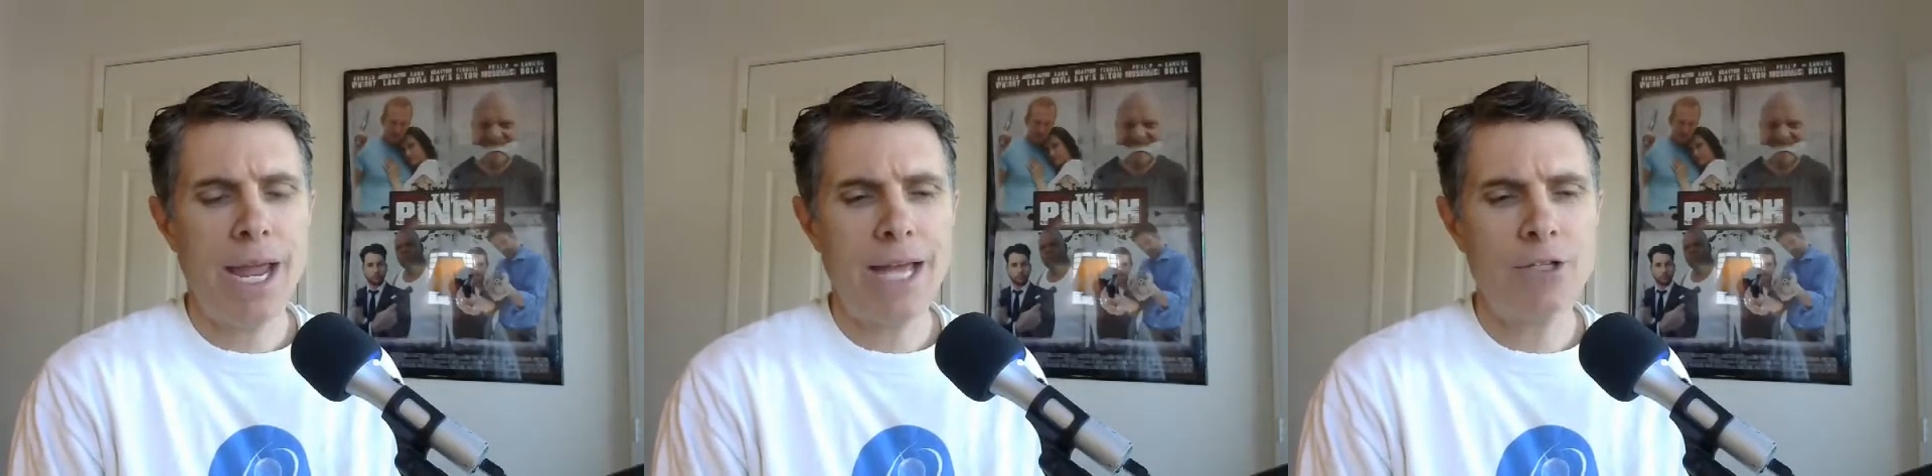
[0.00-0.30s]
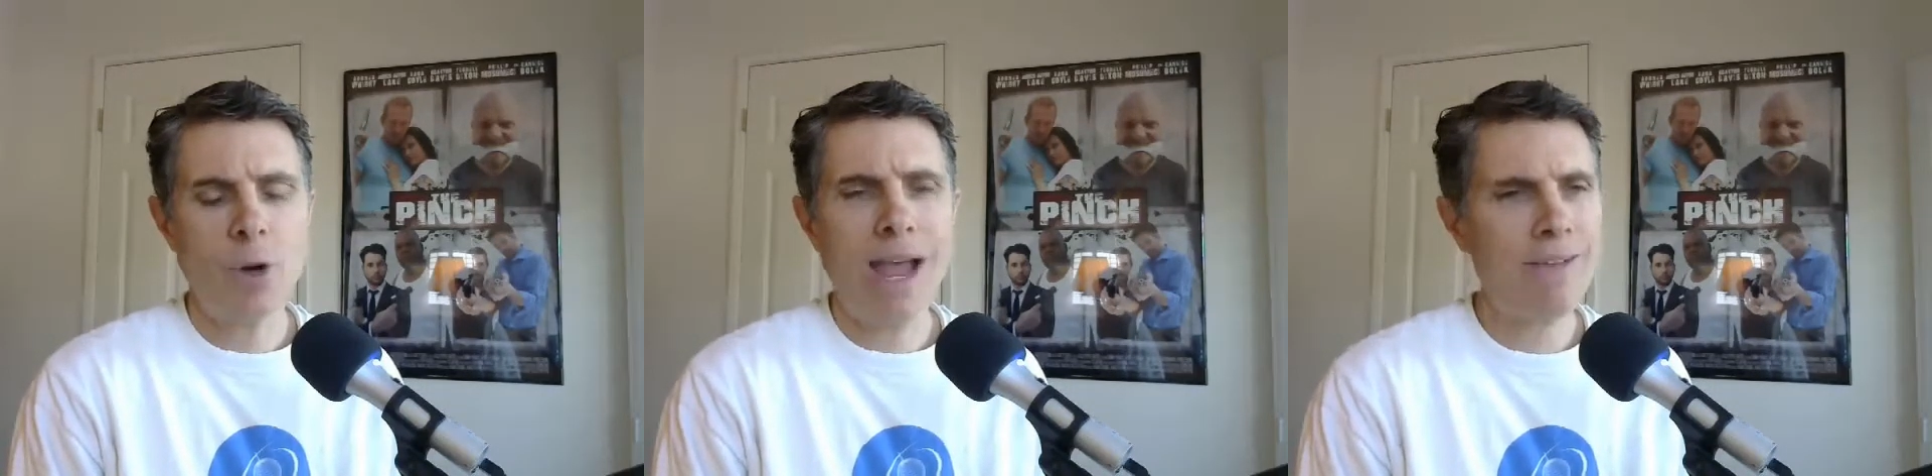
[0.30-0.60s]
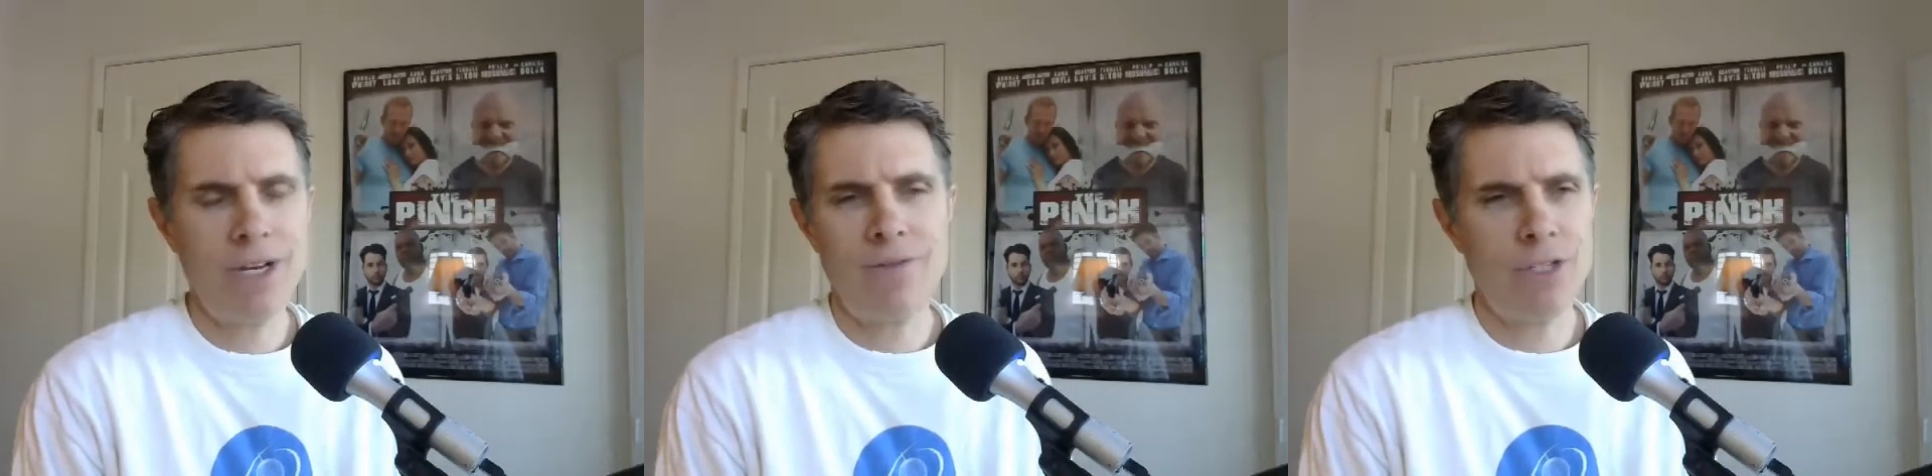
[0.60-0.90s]
and so I
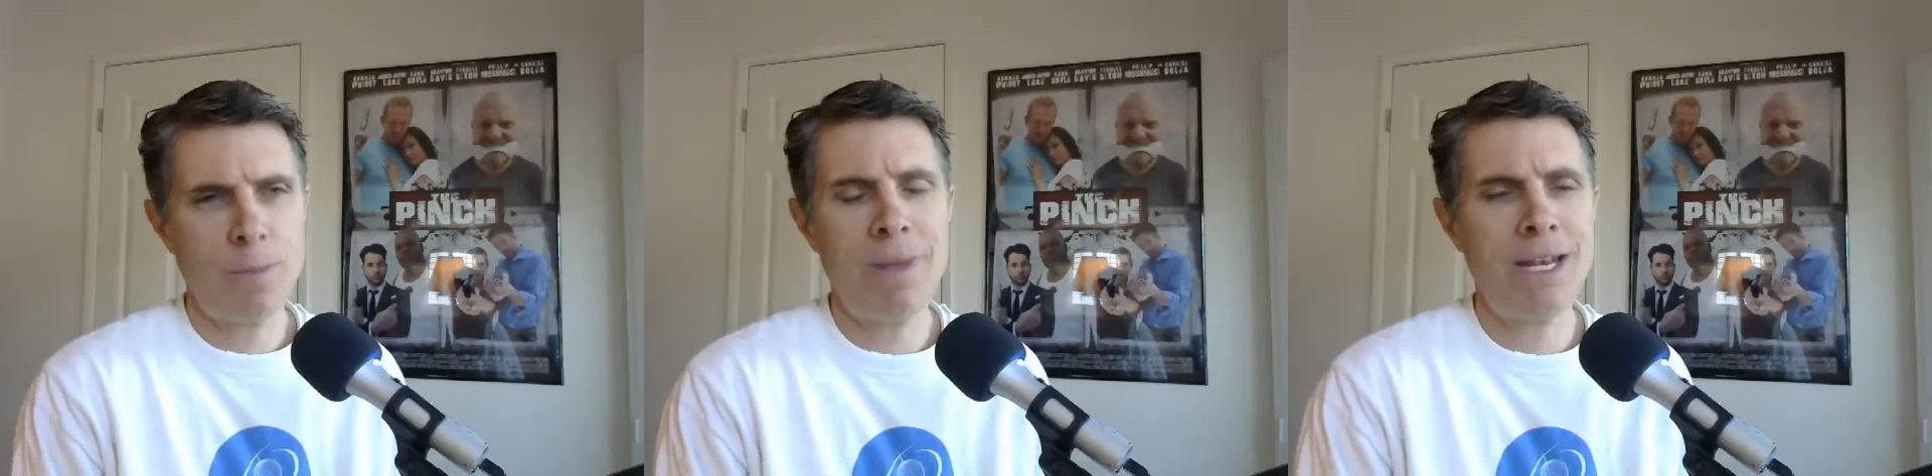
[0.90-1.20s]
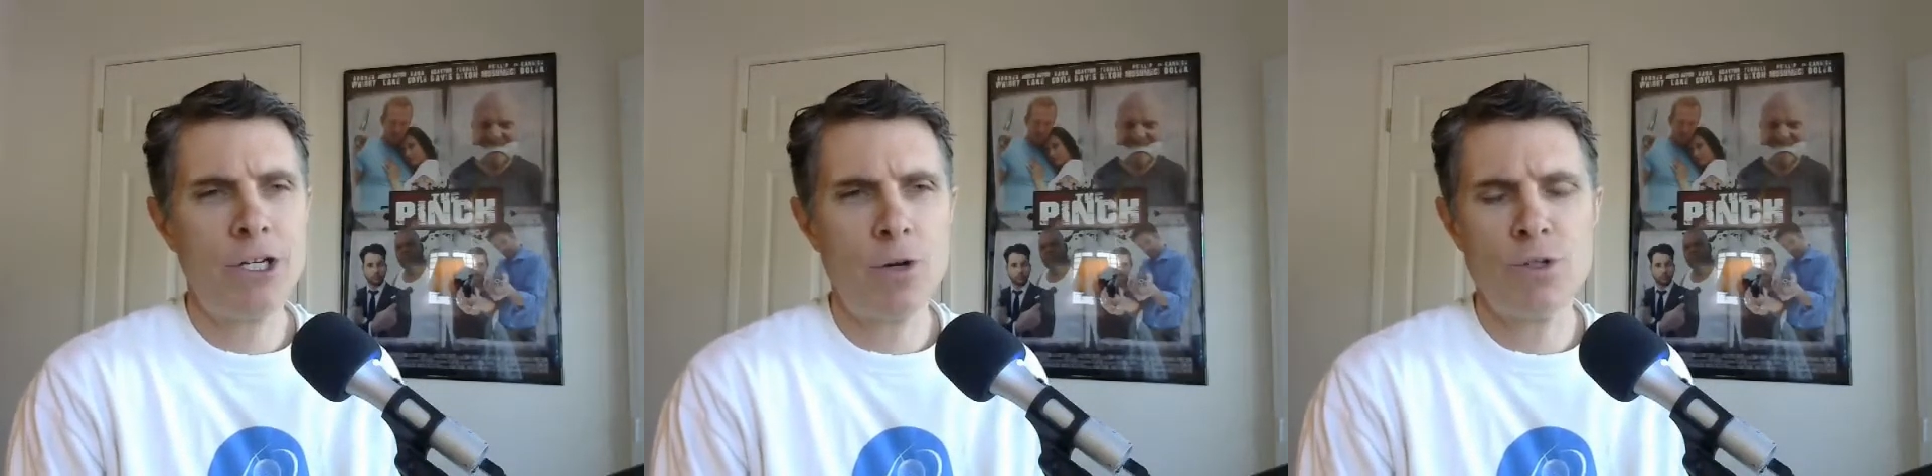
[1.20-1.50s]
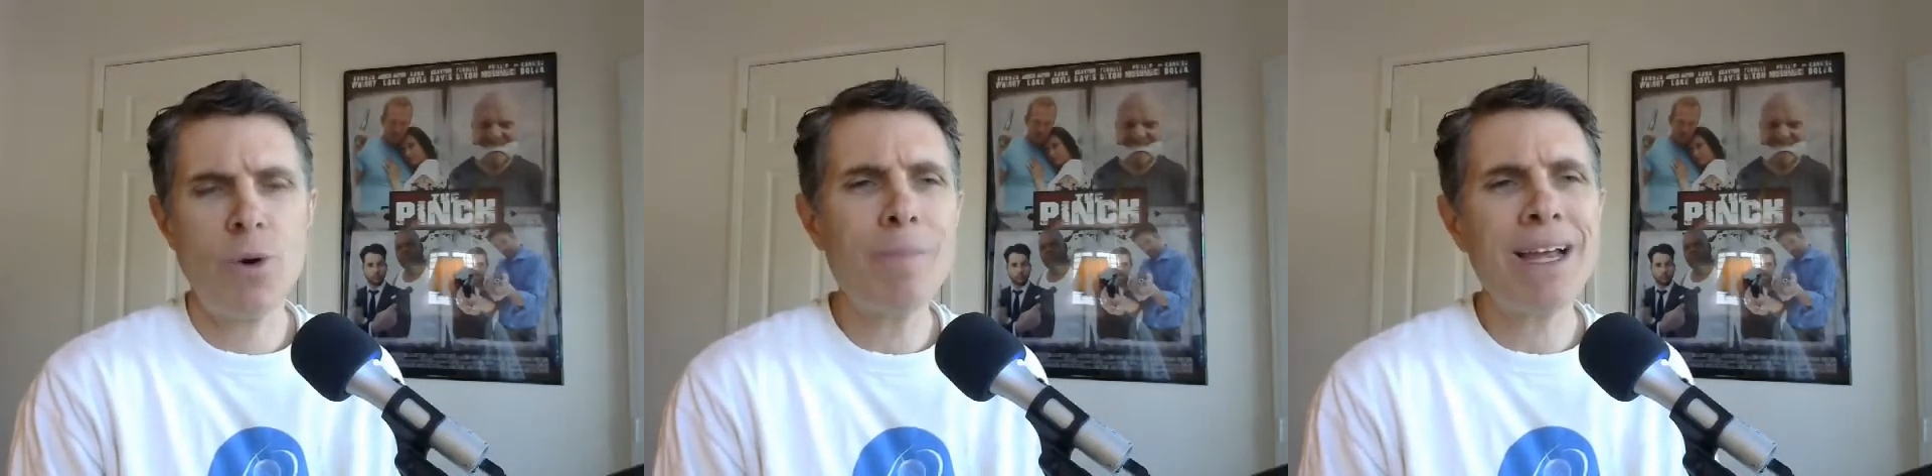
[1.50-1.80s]
haven't even submitted to
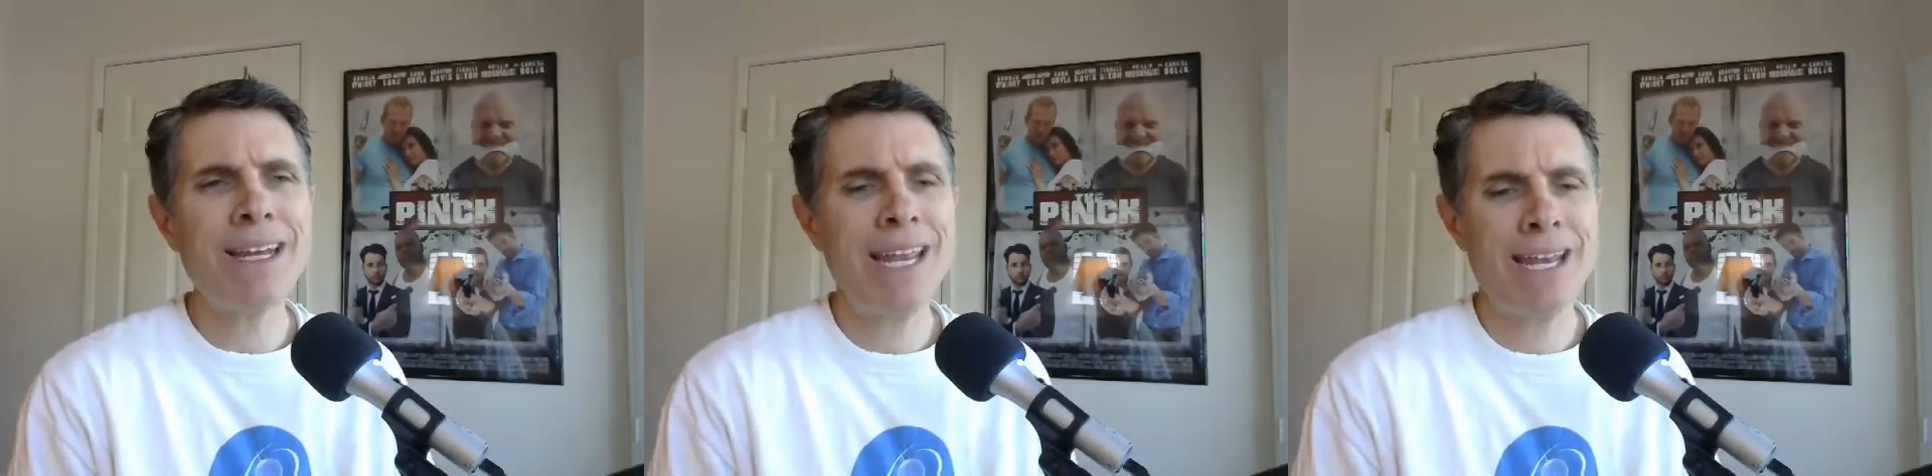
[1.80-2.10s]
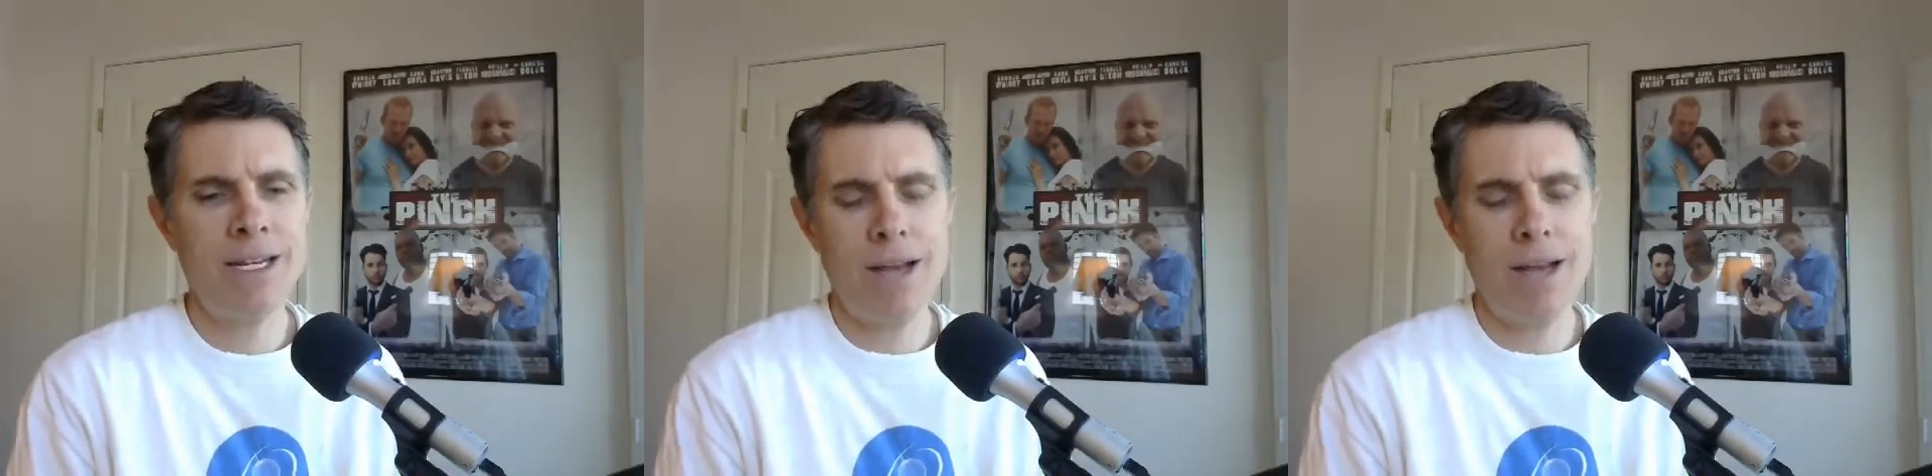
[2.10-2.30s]
those. So I'm not going to get in.